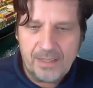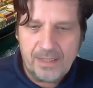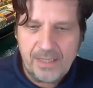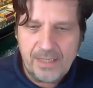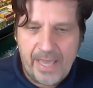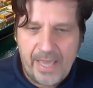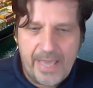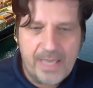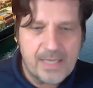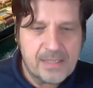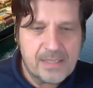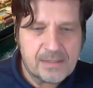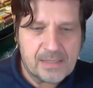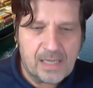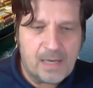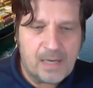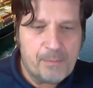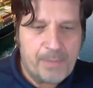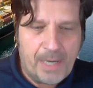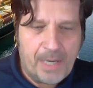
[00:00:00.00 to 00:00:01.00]
is
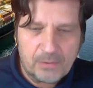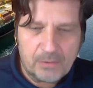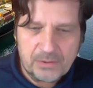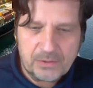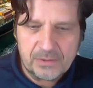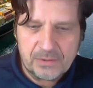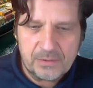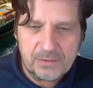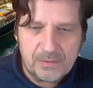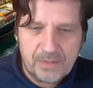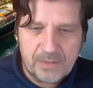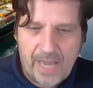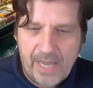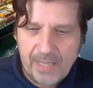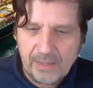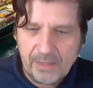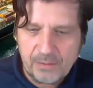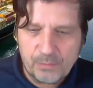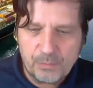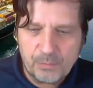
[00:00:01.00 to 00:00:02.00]
about to
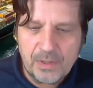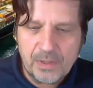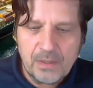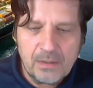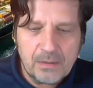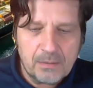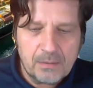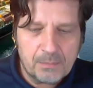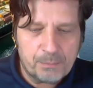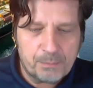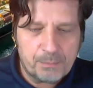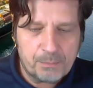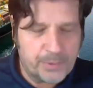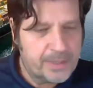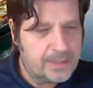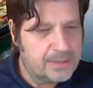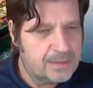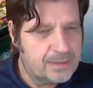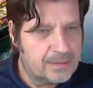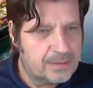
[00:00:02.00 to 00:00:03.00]
and will
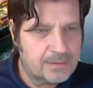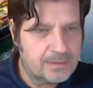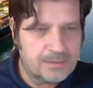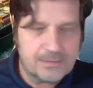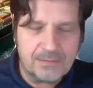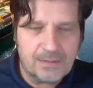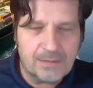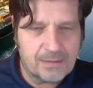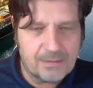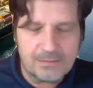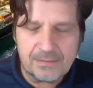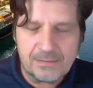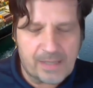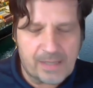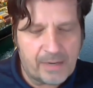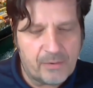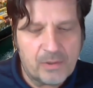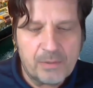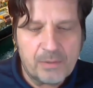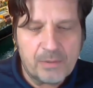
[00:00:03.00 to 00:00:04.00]
bring
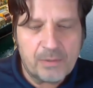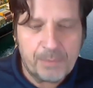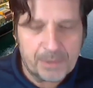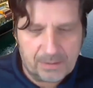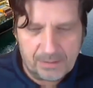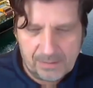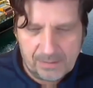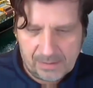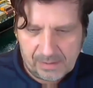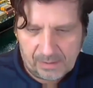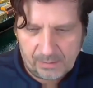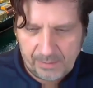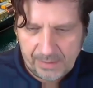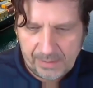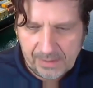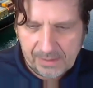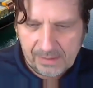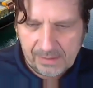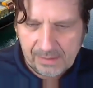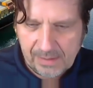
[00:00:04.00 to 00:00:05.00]
terrible
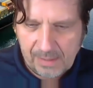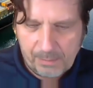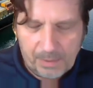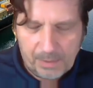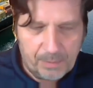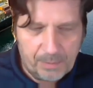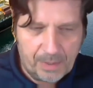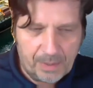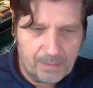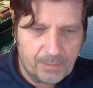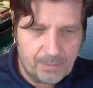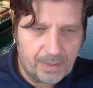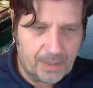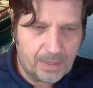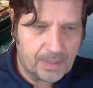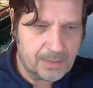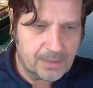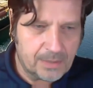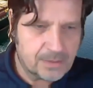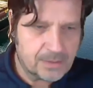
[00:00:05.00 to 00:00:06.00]
consequences. I mean, we
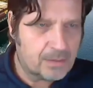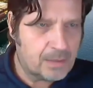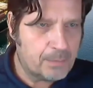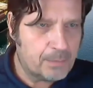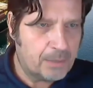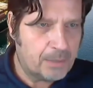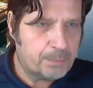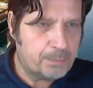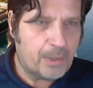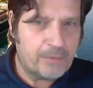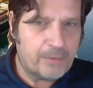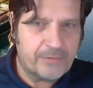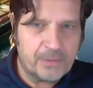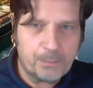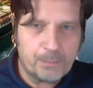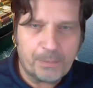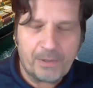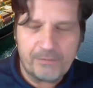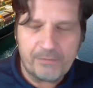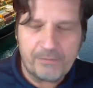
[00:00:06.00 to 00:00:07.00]
can talk about
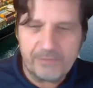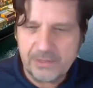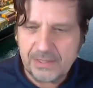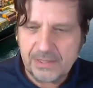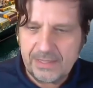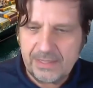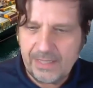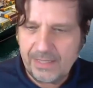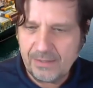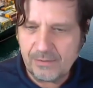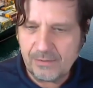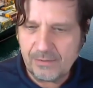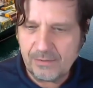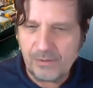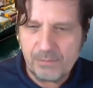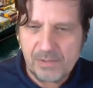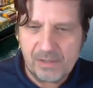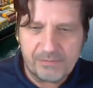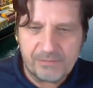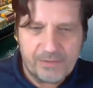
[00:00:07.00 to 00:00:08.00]
poverty in
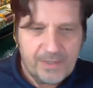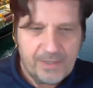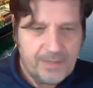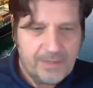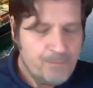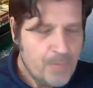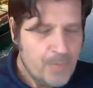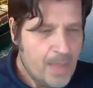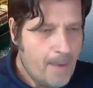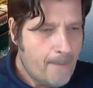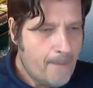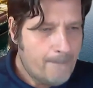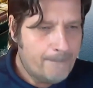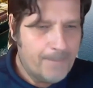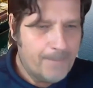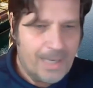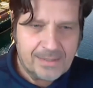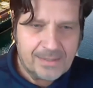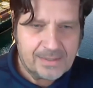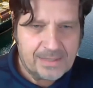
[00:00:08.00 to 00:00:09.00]
terms of
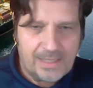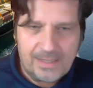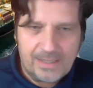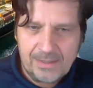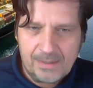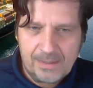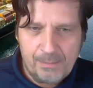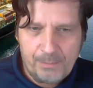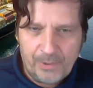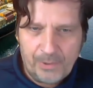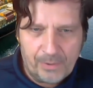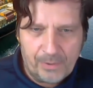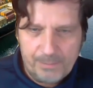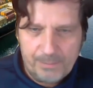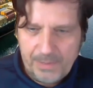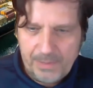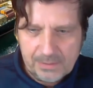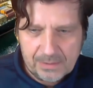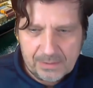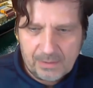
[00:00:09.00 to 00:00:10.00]
mass
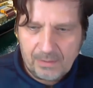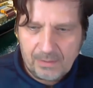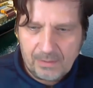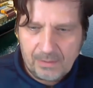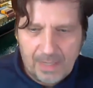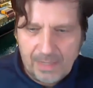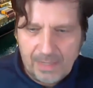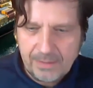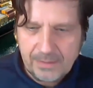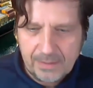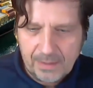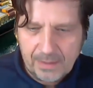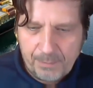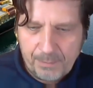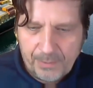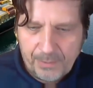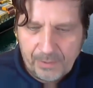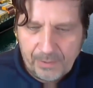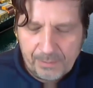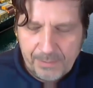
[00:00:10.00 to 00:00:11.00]
unemployment or
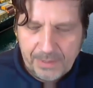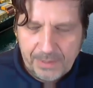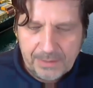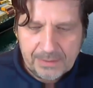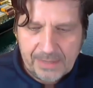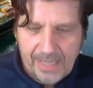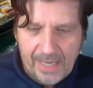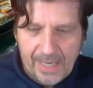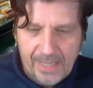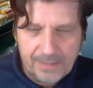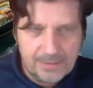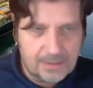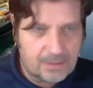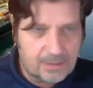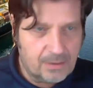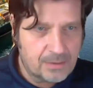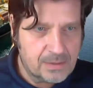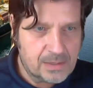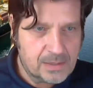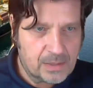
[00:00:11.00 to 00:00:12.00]
underemployment and the
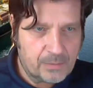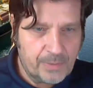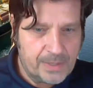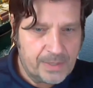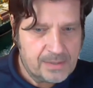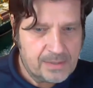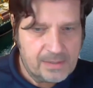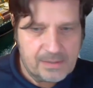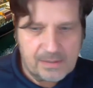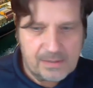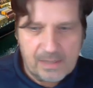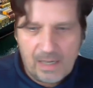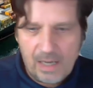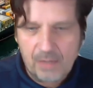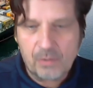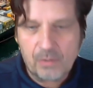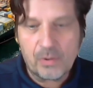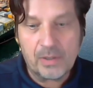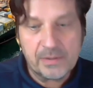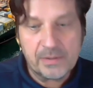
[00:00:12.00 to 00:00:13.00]
consequences
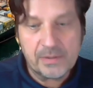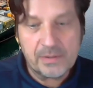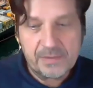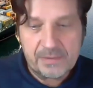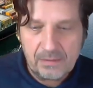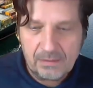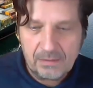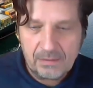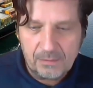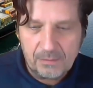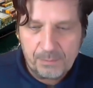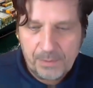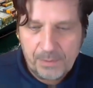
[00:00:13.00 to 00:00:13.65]
across the globe.